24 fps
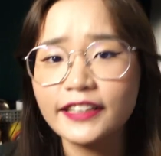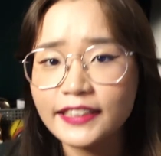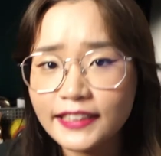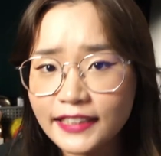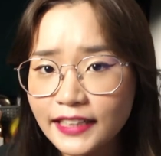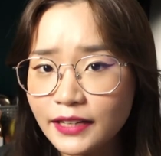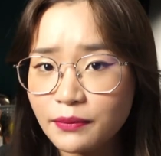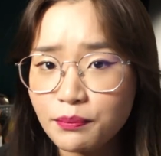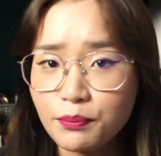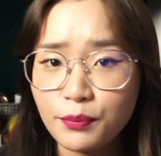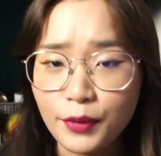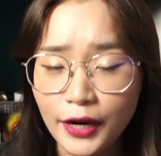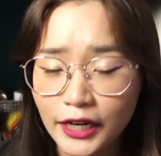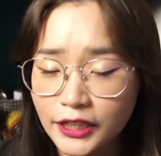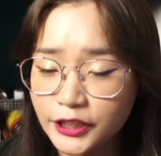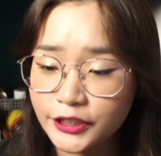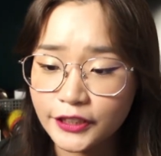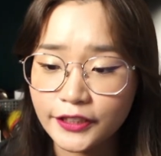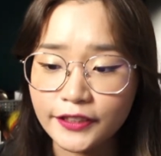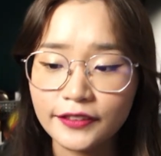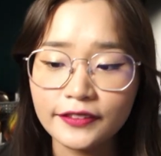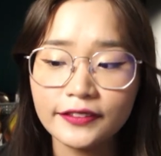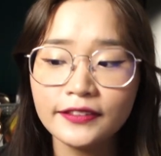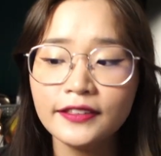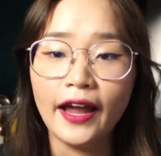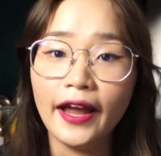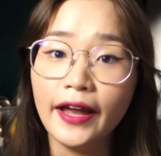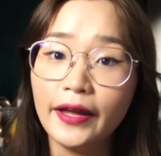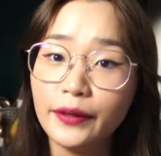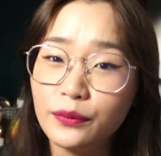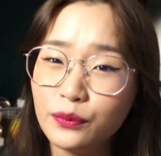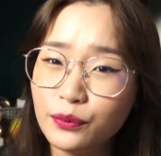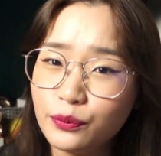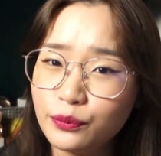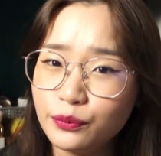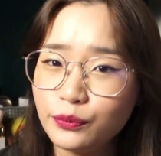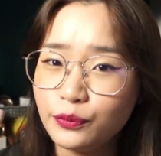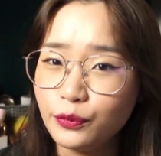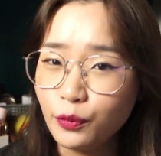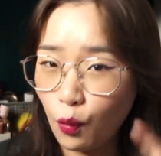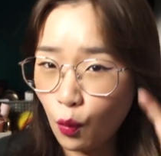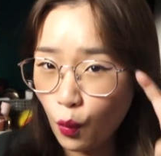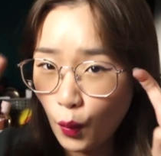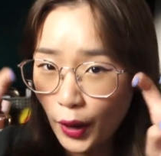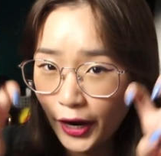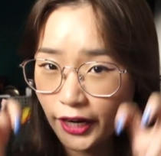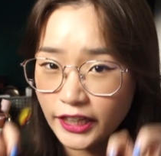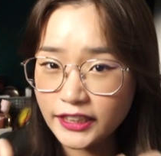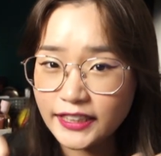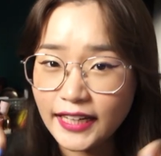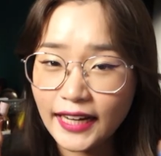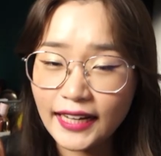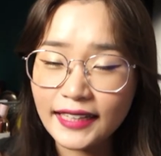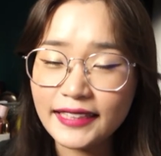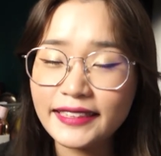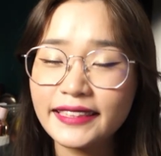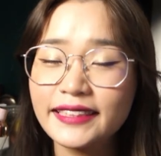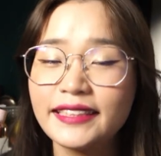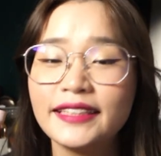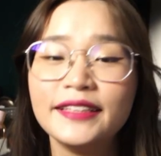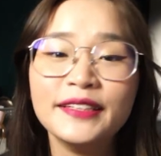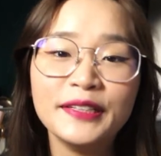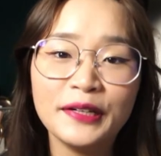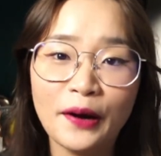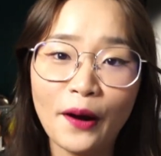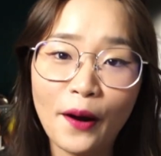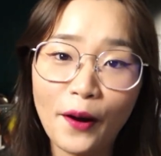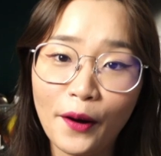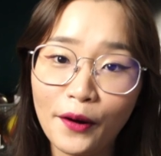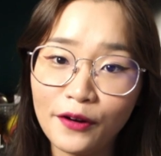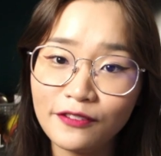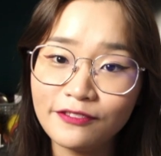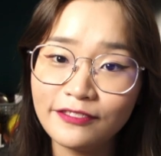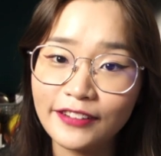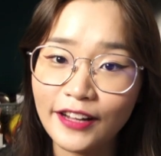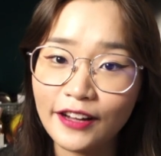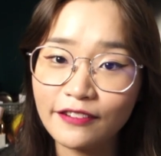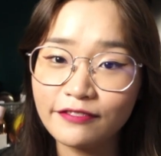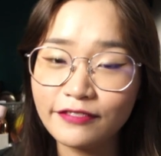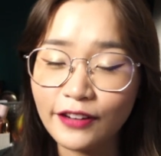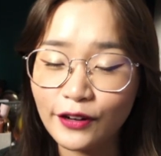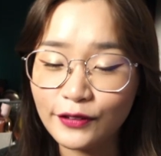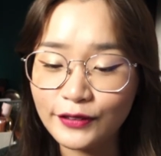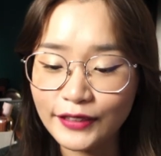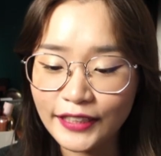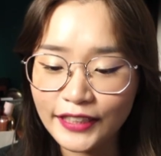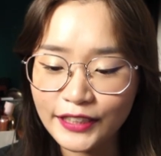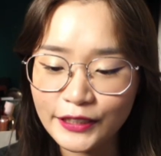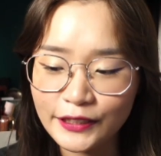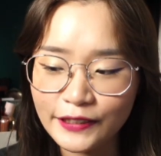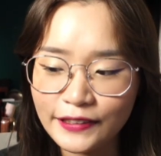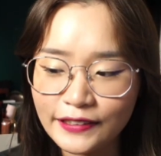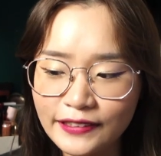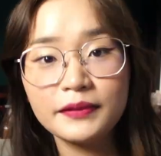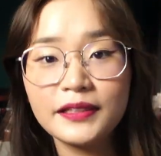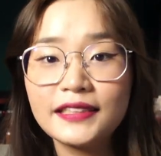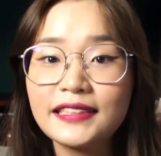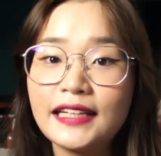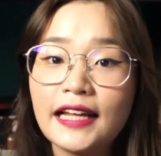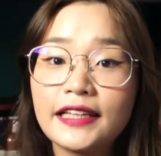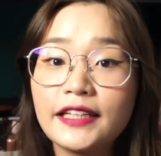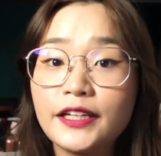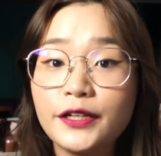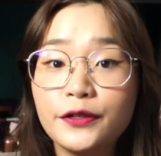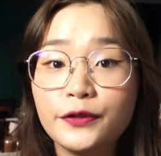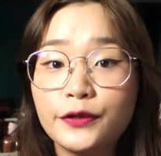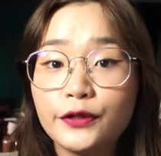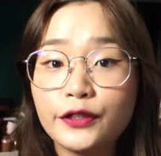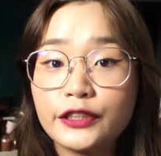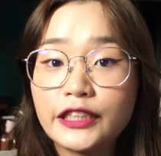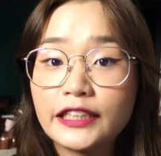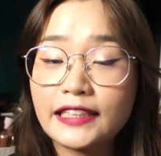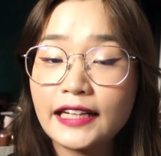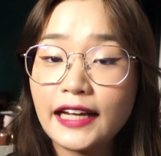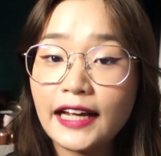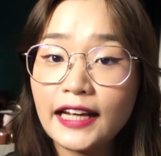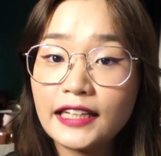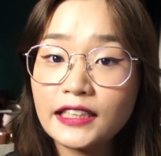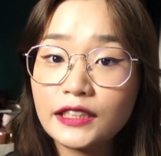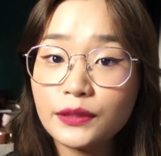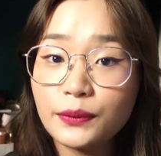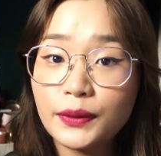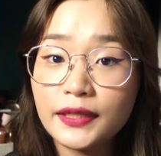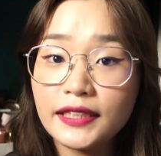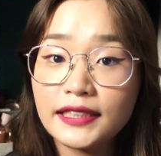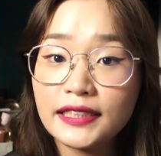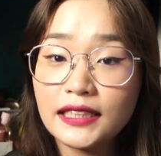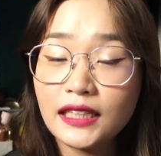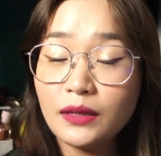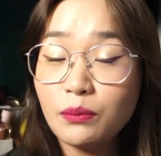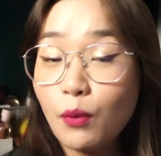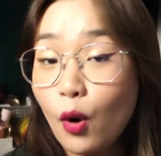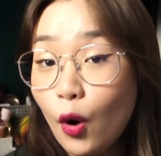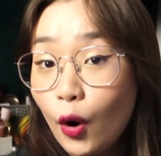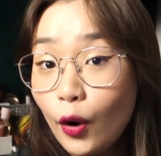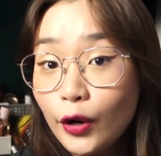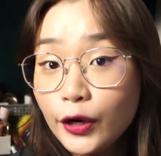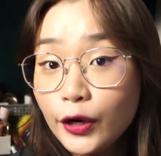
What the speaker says: impression and wear test of that foundation. Just letting you know, just in case you want to see more.